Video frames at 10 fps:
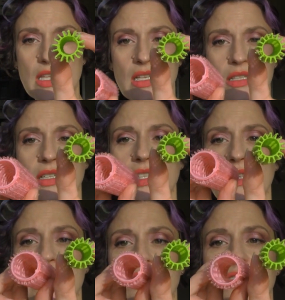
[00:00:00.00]
Look at
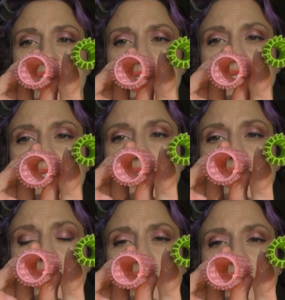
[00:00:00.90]
the difference.
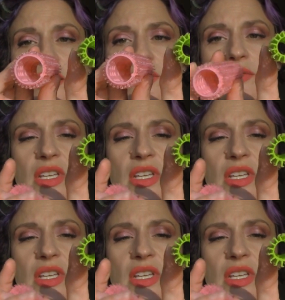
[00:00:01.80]
So